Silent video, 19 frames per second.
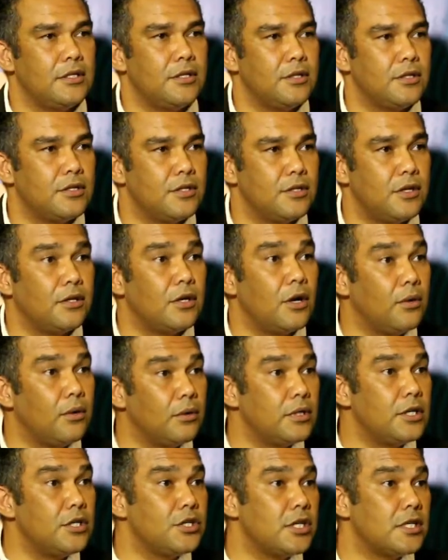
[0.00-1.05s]
So it's not
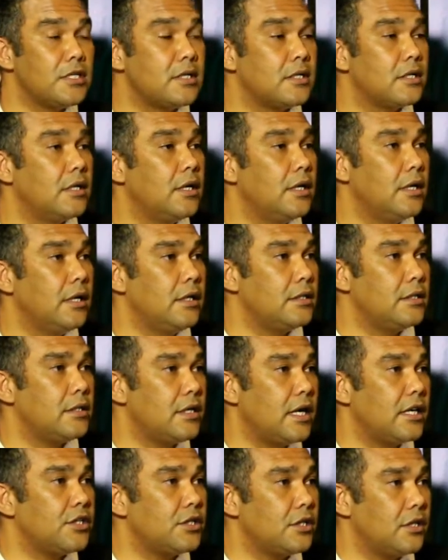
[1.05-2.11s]
only just
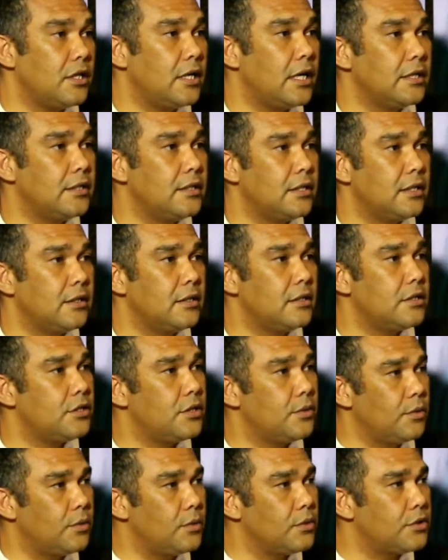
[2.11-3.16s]
international high-tech
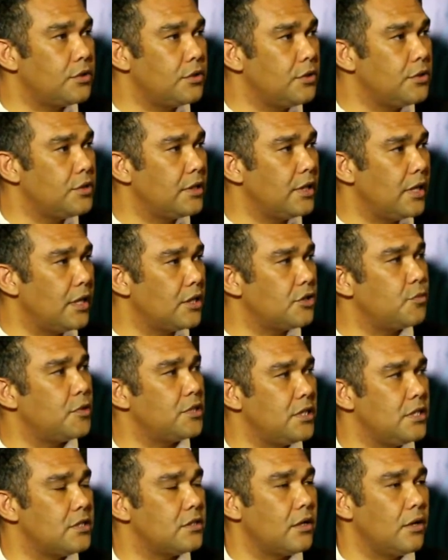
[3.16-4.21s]
industry, we're also using the
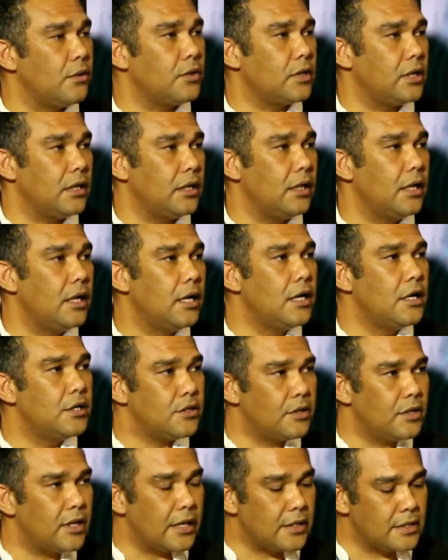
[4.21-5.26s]
expertise locally
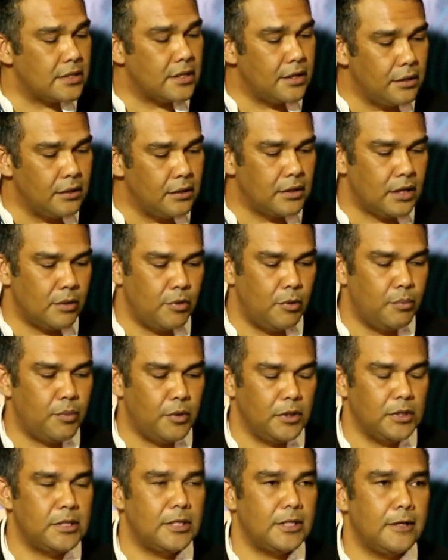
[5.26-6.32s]
so that skill can be
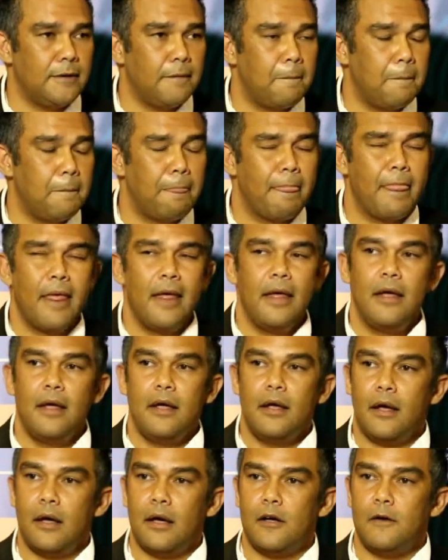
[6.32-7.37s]
built here.
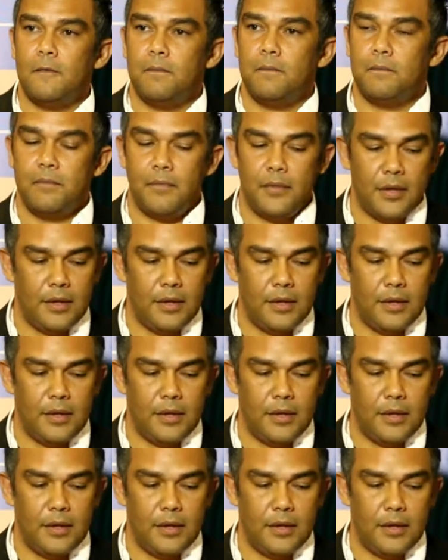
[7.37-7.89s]
Um,